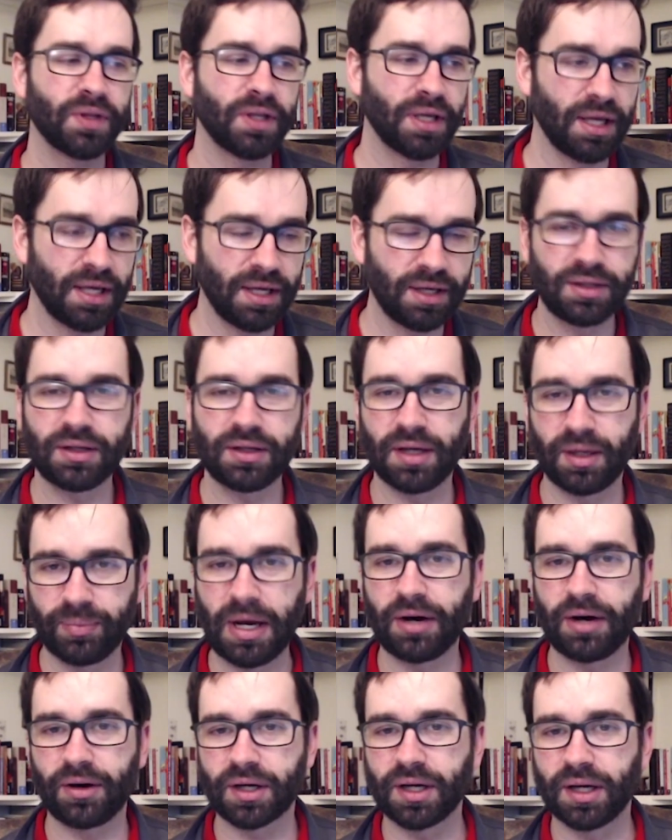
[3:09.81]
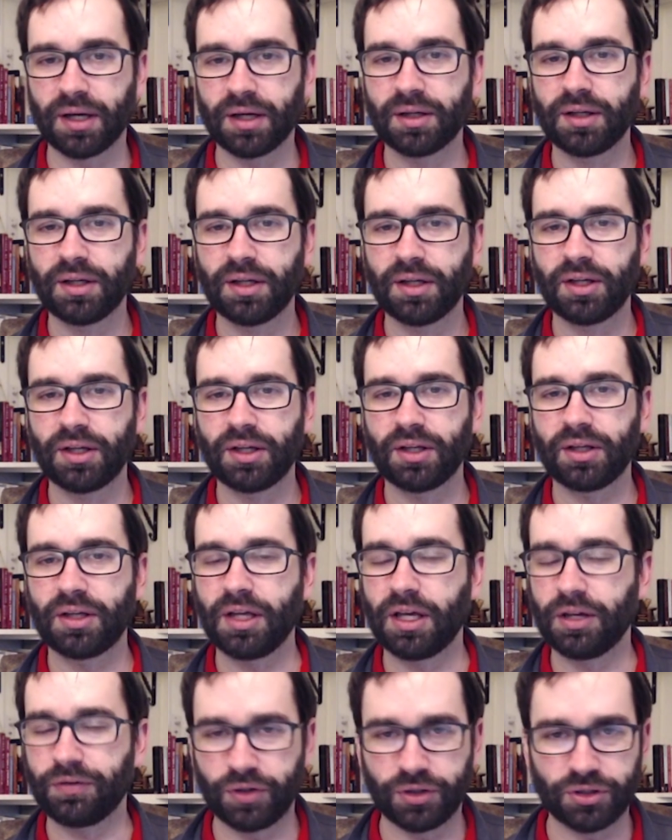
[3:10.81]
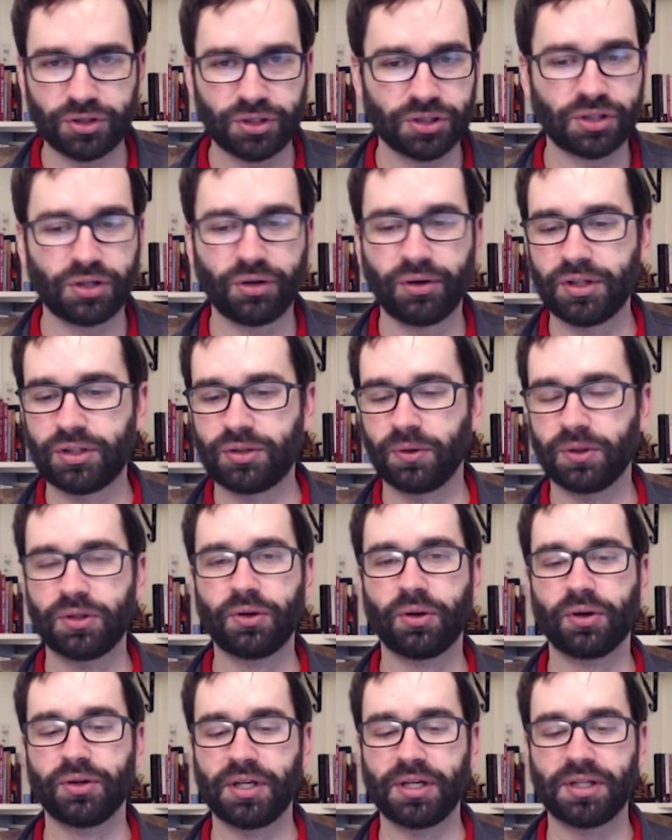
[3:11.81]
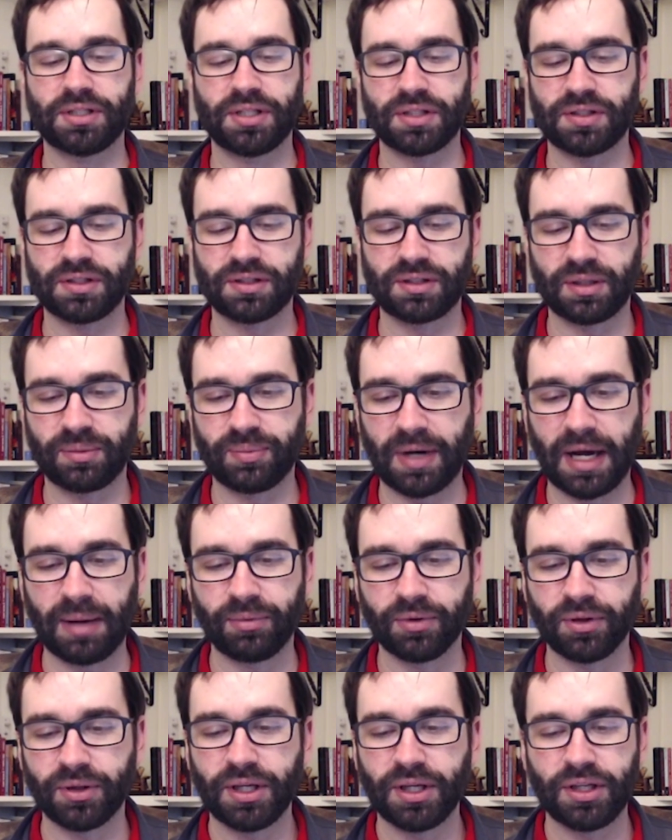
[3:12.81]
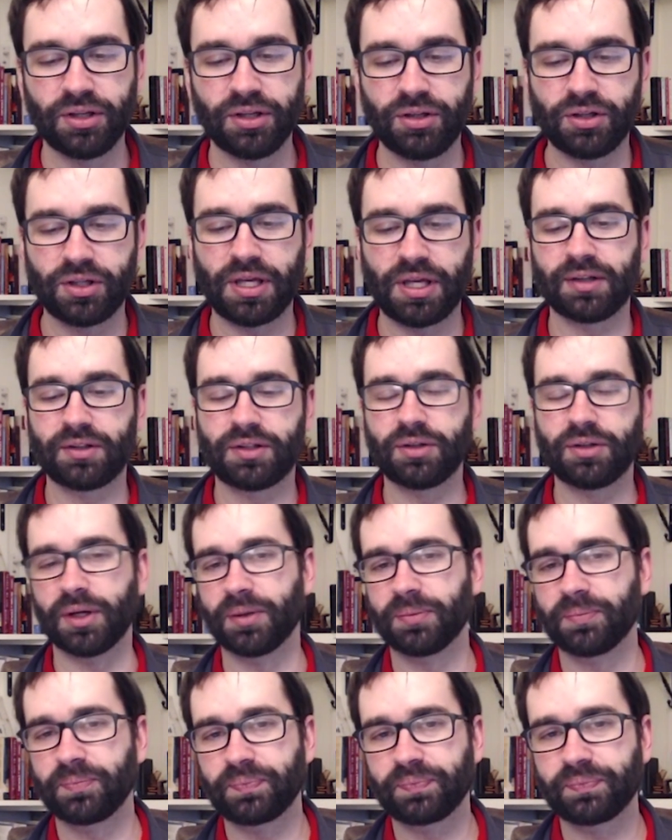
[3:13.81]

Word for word: in America if you're just going to ignore the existence of the Bible. you, you can't do it.